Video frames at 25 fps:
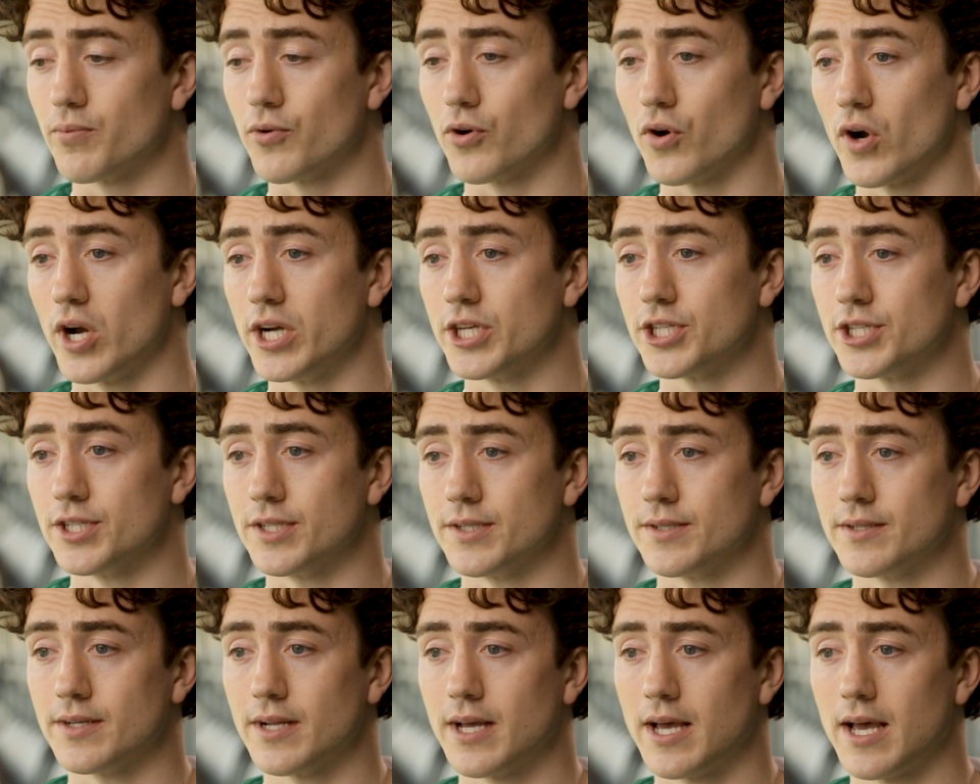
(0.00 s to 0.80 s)

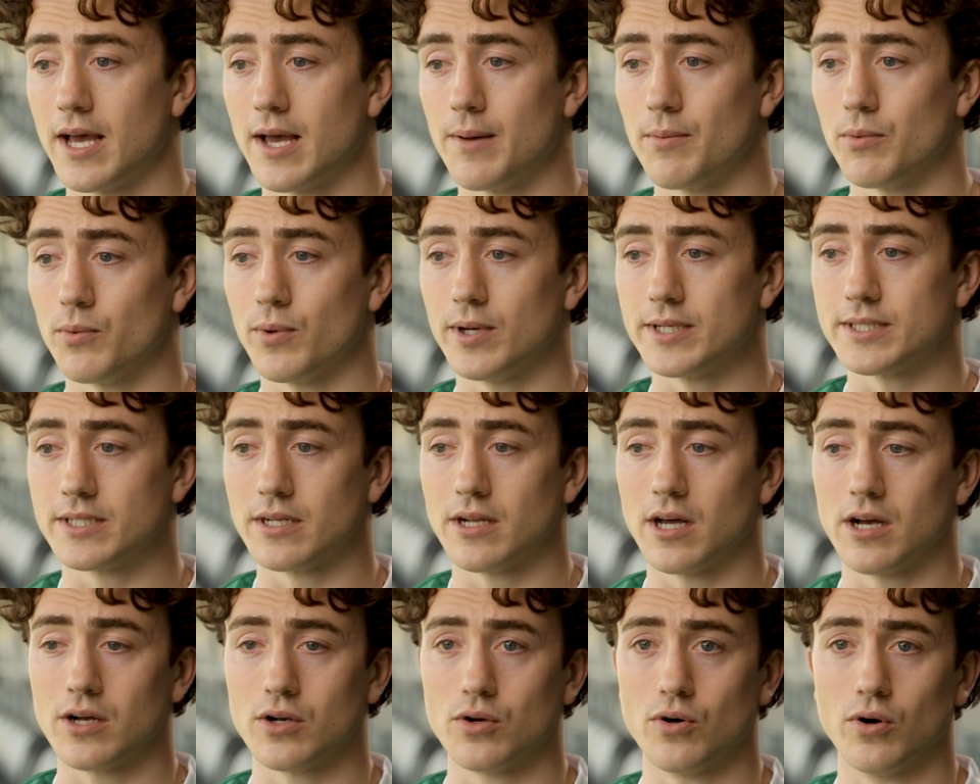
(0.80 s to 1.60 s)
progression. It wasn't
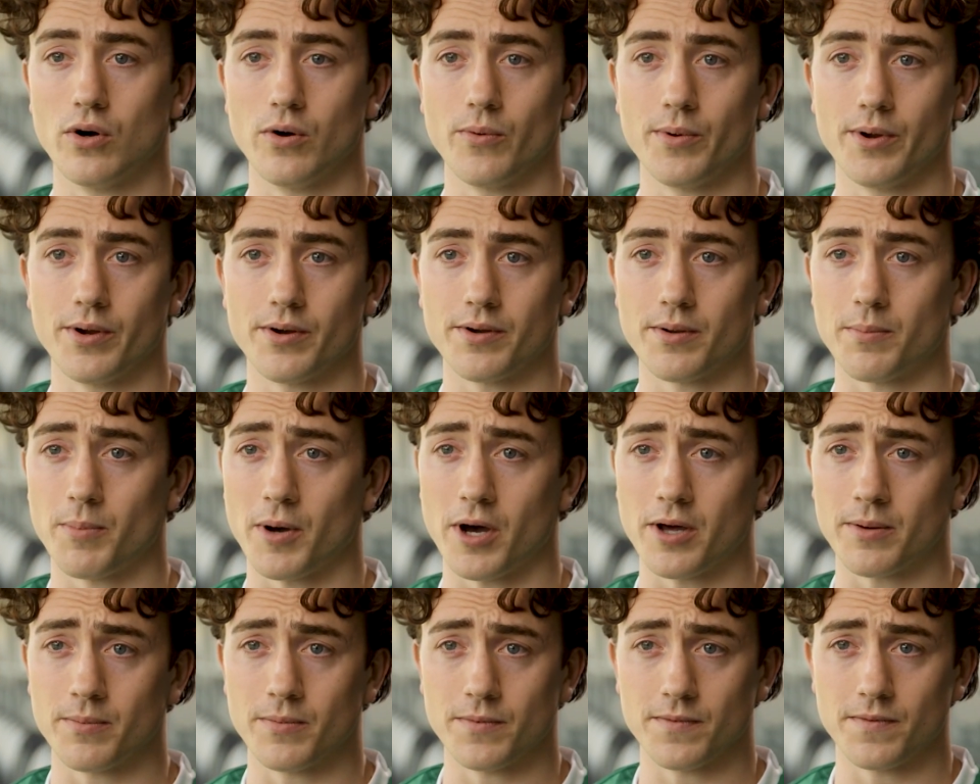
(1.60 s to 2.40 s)
long ago we were at the
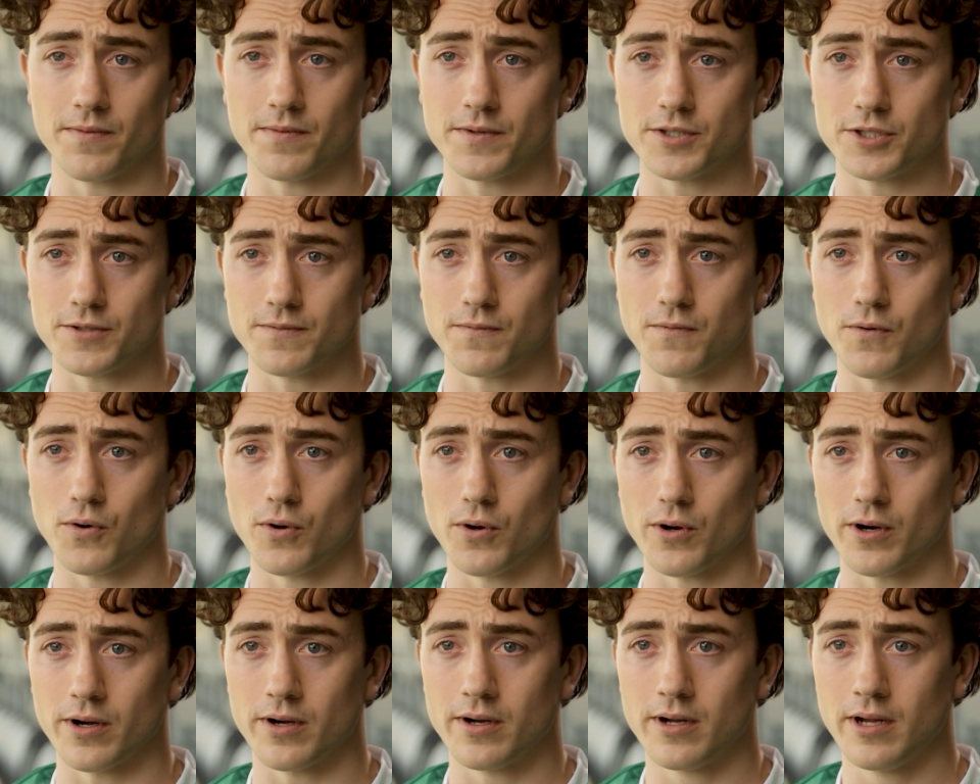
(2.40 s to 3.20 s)
bottom of Division
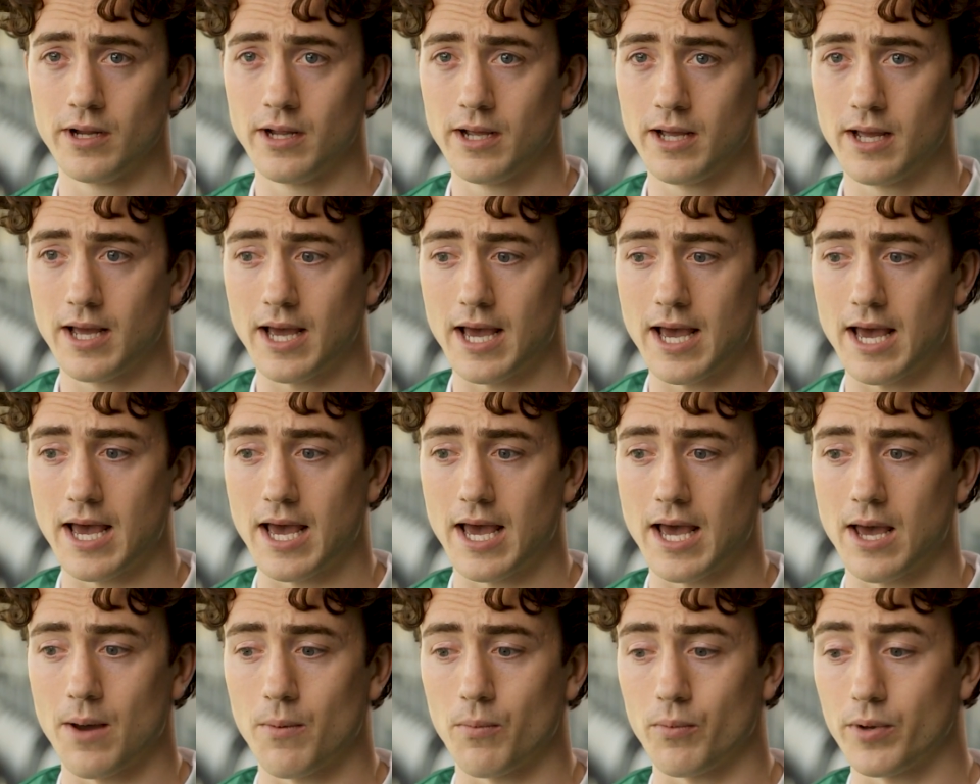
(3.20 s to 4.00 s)
4.
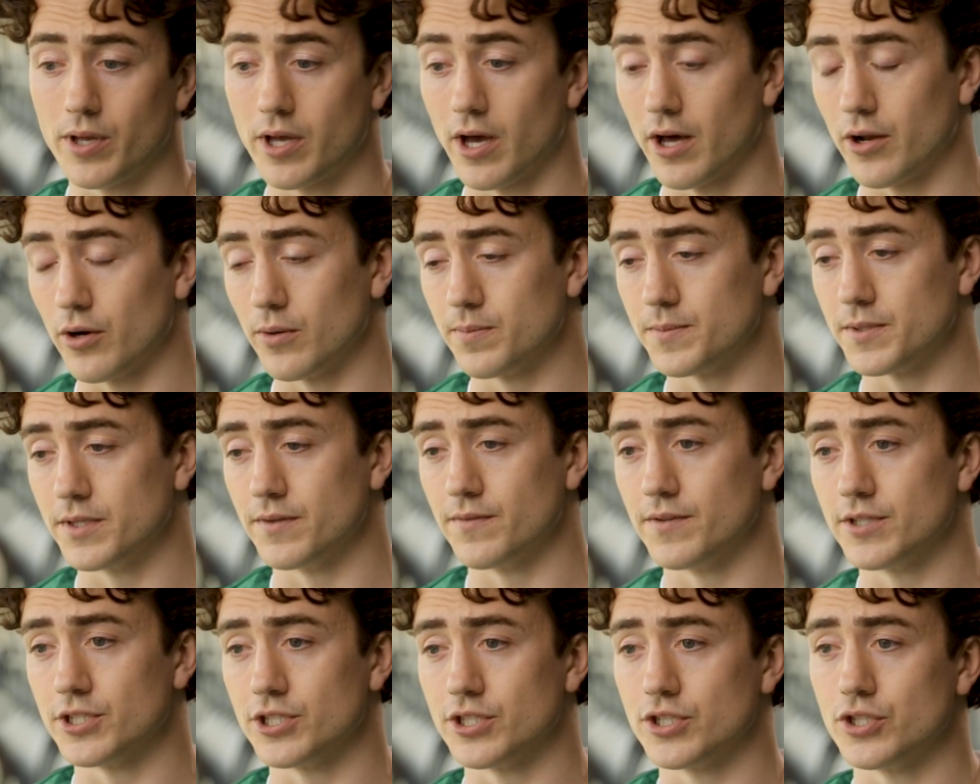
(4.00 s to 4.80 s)
We got up to
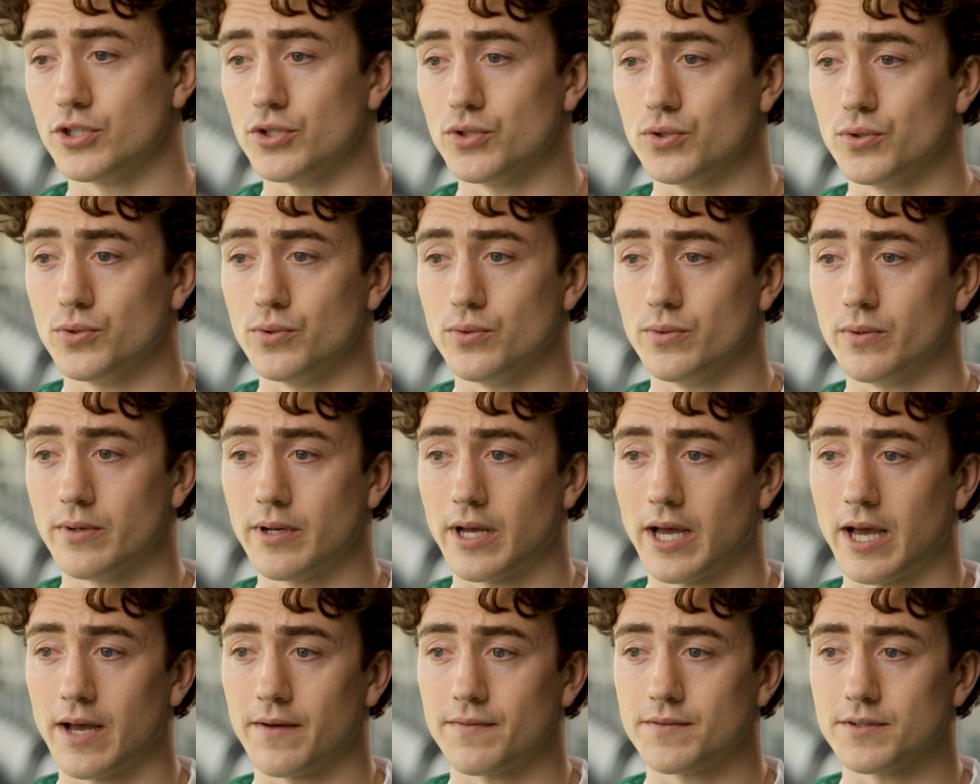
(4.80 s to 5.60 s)
Division 2
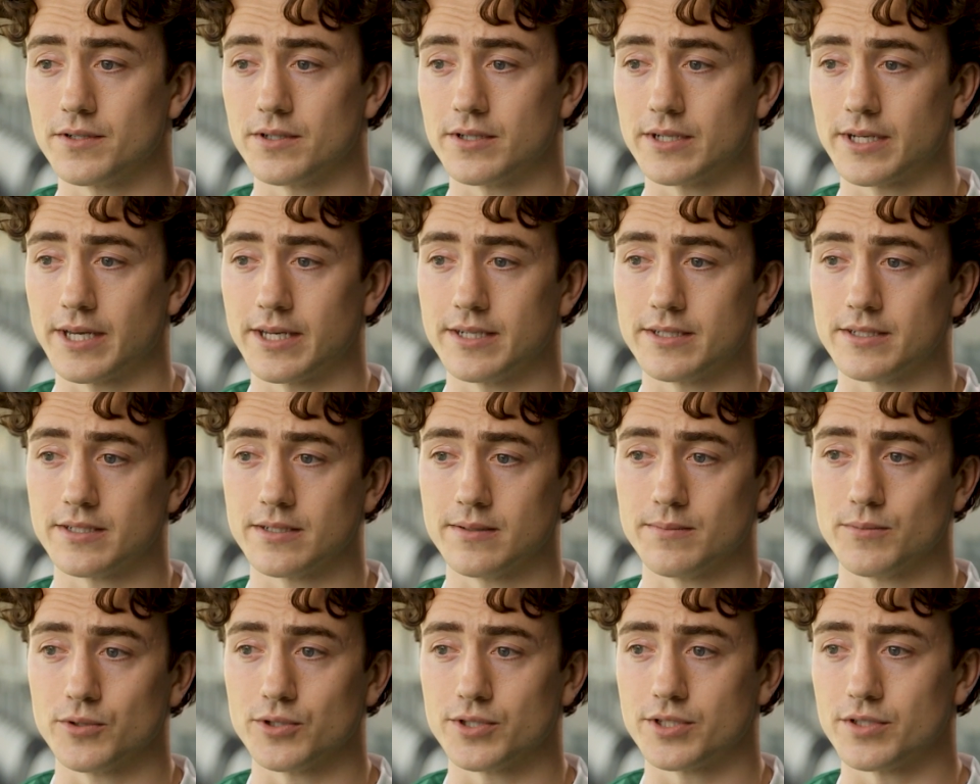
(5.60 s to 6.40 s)
after getting to
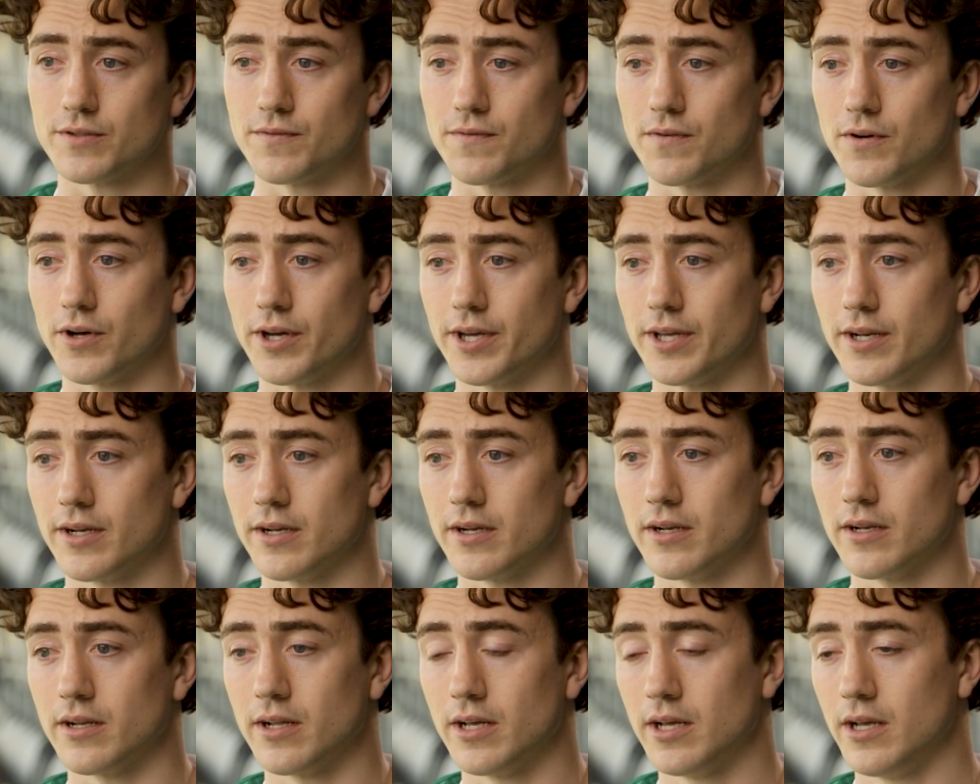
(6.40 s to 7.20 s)
the Munster
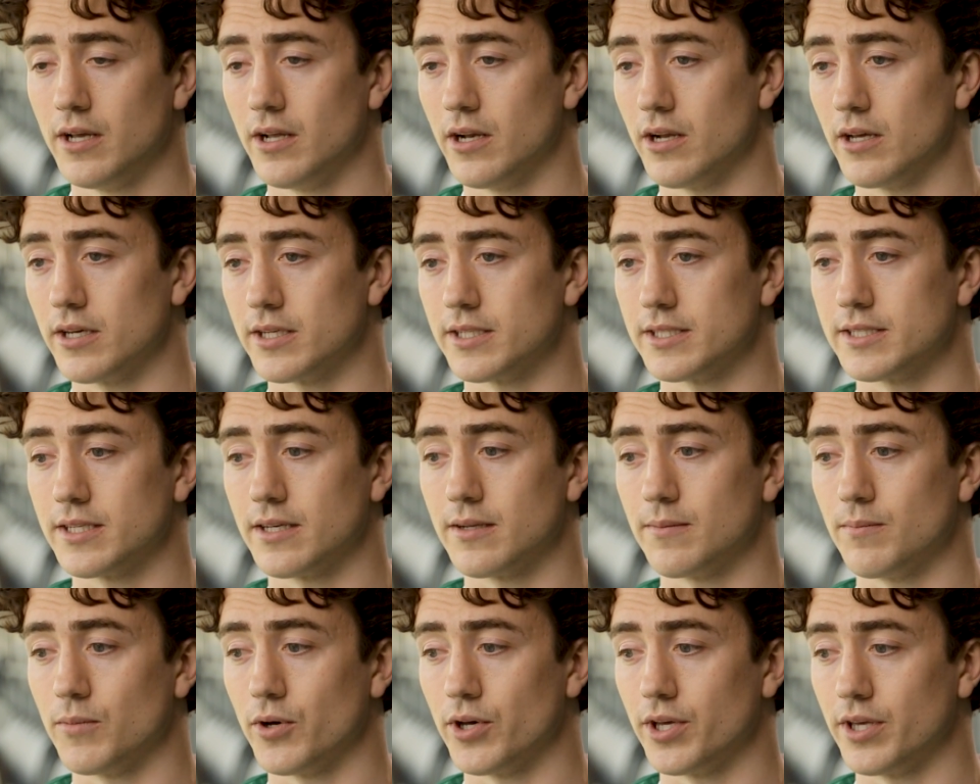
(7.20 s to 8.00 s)
final. Like I
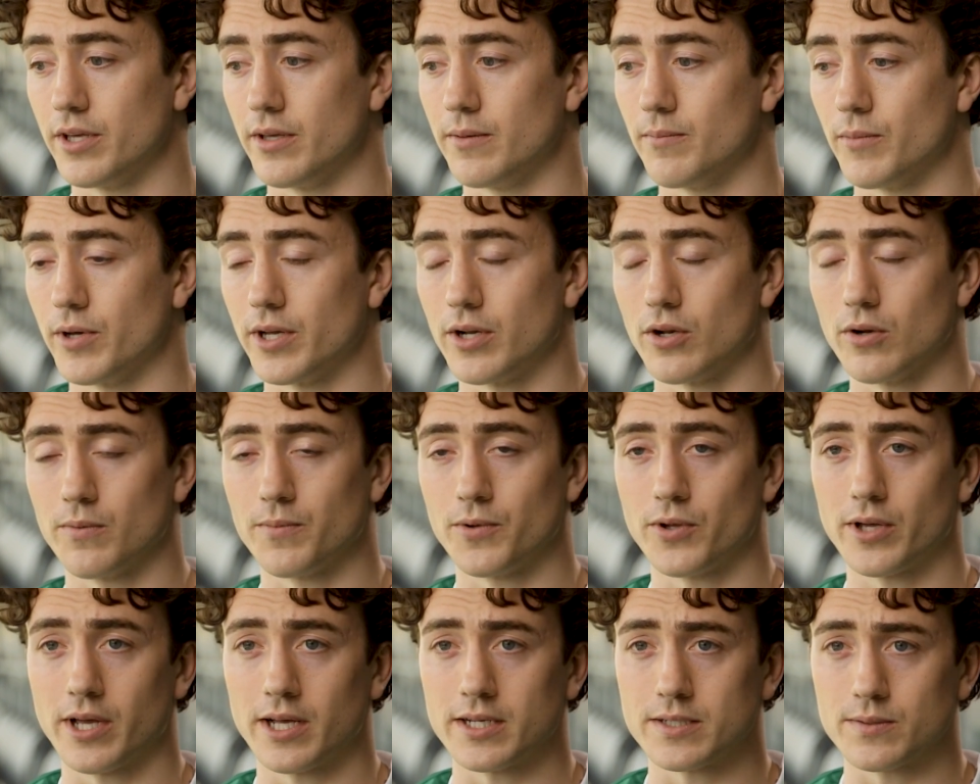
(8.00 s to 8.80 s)
said, my club
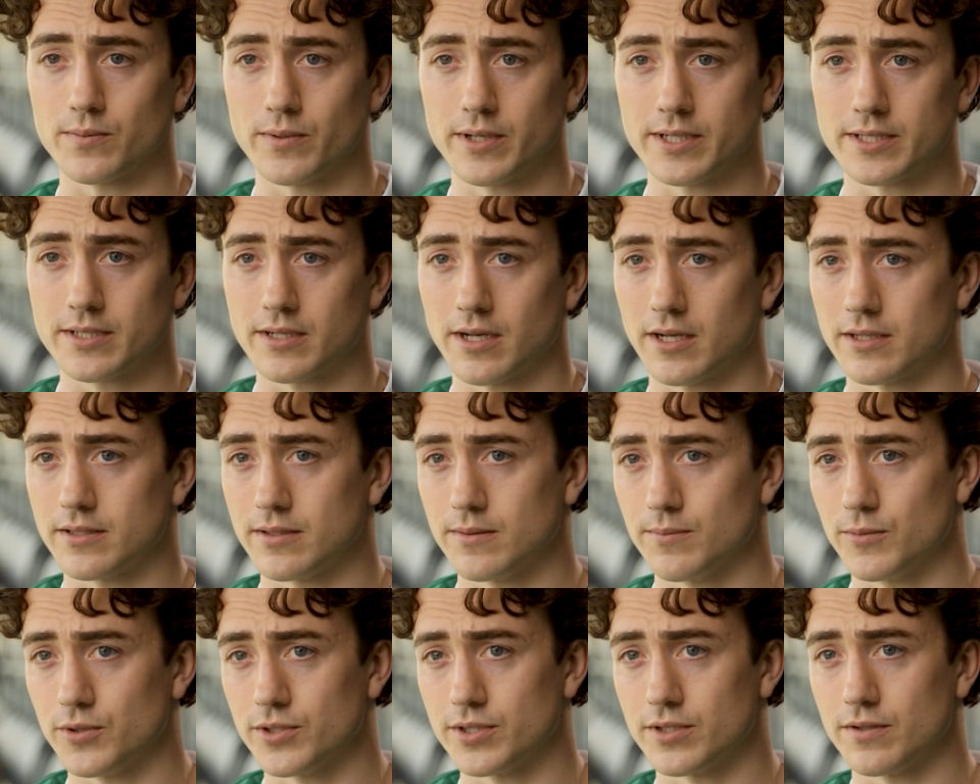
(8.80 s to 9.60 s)
Newcastle West got
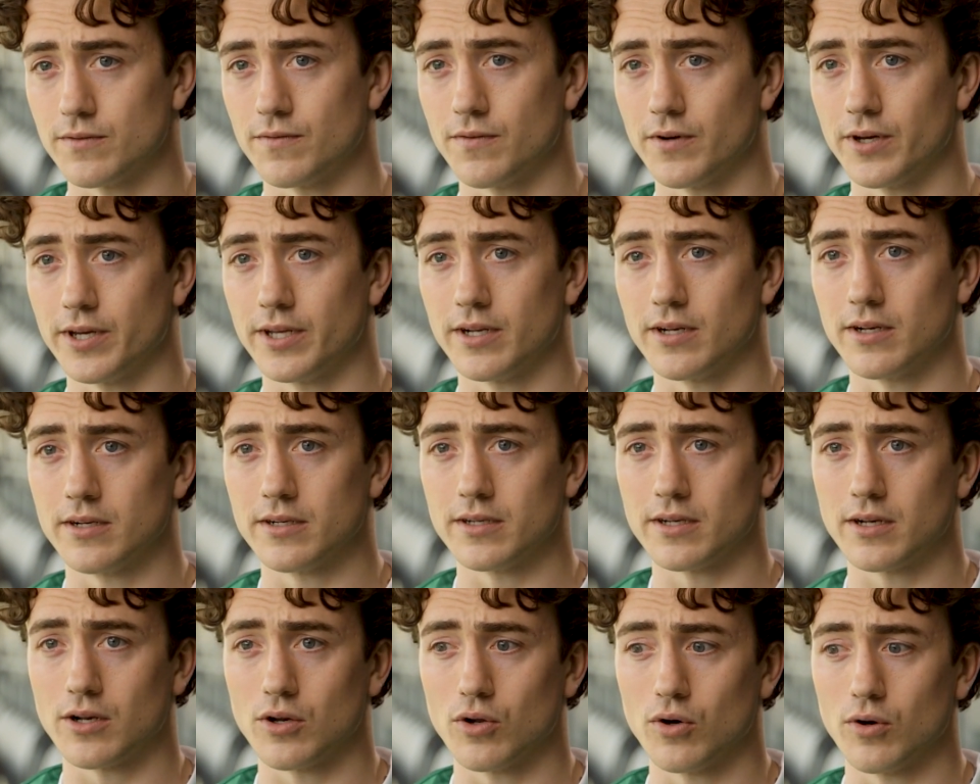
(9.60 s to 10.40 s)
to Munster final
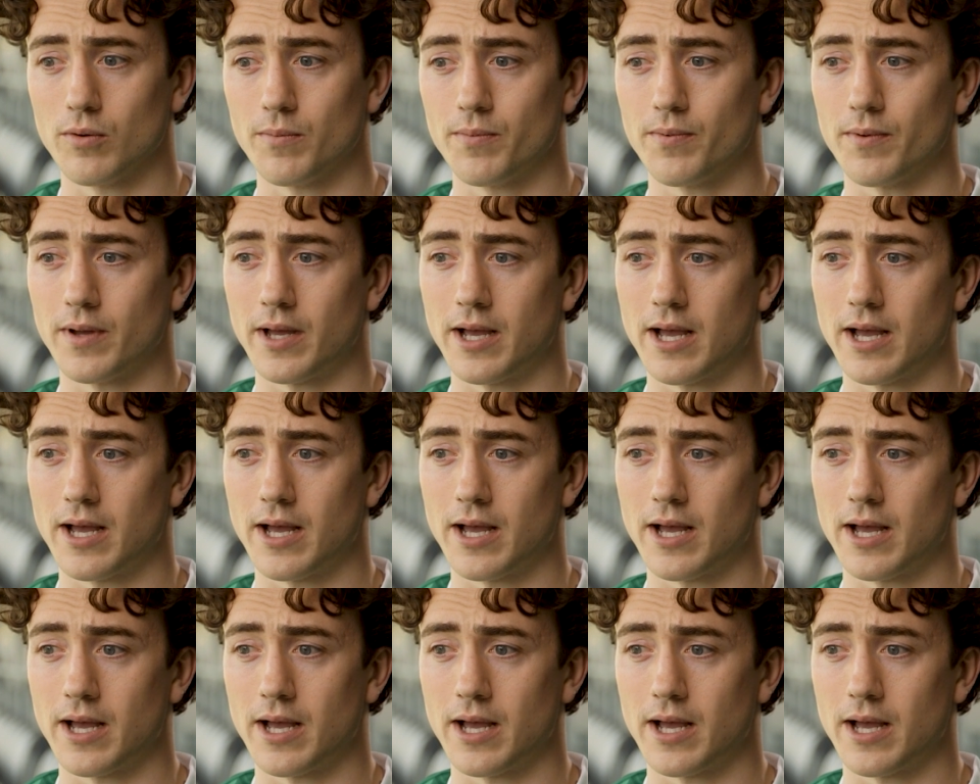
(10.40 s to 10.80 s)
in club.